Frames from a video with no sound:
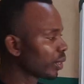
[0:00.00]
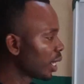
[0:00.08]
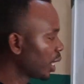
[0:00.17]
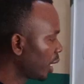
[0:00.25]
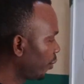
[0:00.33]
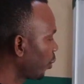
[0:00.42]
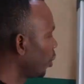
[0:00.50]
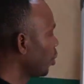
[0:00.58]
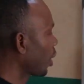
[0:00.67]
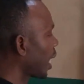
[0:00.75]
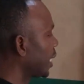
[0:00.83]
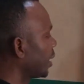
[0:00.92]
If you look
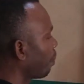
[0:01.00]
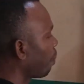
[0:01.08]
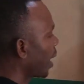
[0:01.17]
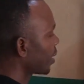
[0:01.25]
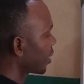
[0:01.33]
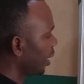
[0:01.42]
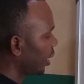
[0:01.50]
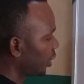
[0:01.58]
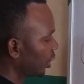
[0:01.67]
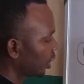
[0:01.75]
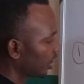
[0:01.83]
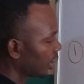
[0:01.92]
at the
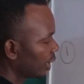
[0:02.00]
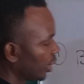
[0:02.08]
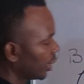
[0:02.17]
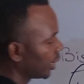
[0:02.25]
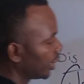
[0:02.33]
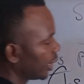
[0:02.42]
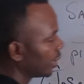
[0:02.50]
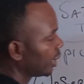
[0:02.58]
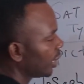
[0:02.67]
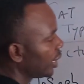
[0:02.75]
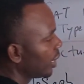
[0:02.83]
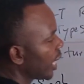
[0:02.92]
passage, the
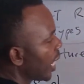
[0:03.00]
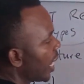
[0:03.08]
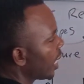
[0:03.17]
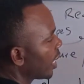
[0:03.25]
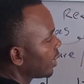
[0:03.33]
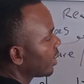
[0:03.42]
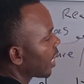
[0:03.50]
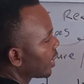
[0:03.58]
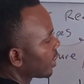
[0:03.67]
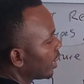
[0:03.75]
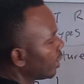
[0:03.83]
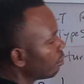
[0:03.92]
year that
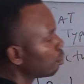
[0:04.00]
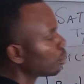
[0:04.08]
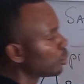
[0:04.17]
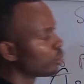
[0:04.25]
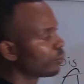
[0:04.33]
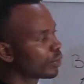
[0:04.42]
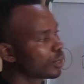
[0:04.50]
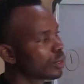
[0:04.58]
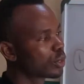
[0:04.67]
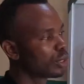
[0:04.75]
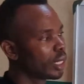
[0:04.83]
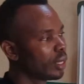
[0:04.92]
he moved to
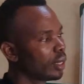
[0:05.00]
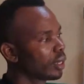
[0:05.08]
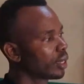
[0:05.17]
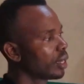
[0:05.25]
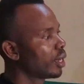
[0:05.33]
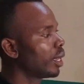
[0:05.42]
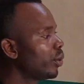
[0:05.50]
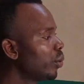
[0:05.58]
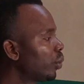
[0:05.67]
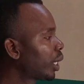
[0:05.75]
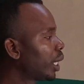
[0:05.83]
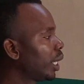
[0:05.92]
the
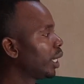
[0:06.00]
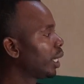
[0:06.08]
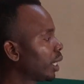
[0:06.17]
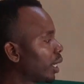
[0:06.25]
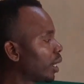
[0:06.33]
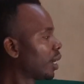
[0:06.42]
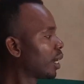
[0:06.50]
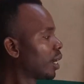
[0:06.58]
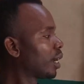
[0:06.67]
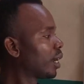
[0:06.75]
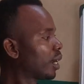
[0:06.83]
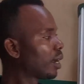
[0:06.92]
UK
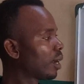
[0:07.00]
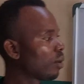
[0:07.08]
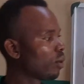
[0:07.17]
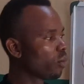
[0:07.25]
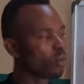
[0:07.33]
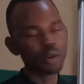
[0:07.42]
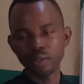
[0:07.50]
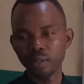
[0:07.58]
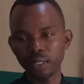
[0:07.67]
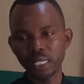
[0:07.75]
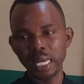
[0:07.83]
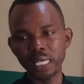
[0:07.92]
was
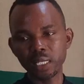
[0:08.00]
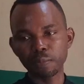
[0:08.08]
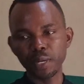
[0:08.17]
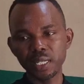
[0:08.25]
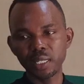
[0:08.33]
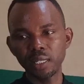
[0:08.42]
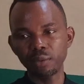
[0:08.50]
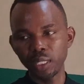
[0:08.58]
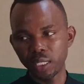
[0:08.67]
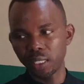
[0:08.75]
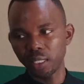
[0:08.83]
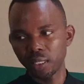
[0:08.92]
not expressly
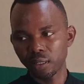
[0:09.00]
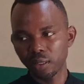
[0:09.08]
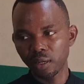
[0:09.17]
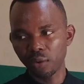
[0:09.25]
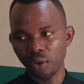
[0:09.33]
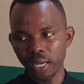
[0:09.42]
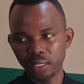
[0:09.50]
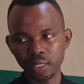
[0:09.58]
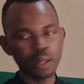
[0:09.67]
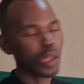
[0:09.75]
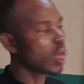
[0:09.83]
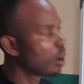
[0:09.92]
written, all right?
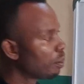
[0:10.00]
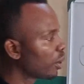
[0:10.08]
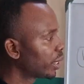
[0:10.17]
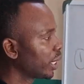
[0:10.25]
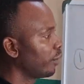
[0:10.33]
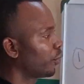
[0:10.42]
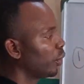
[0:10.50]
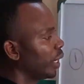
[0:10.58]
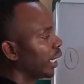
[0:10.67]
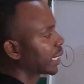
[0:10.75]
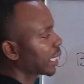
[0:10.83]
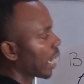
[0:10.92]
But if you
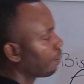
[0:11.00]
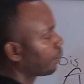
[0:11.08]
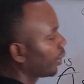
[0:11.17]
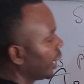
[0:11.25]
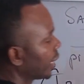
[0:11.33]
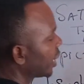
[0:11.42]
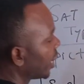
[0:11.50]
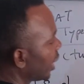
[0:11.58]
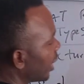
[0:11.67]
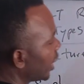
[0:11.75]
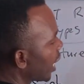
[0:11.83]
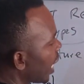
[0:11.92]
interpret the
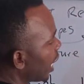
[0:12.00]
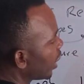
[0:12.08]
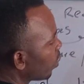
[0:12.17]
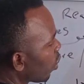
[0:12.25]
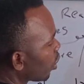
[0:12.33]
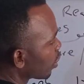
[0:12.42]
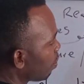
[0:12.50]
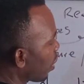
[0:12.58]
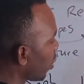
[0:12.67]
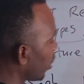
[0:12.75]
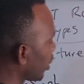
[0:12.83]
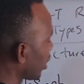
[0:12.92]
year he was
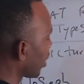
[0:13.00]
born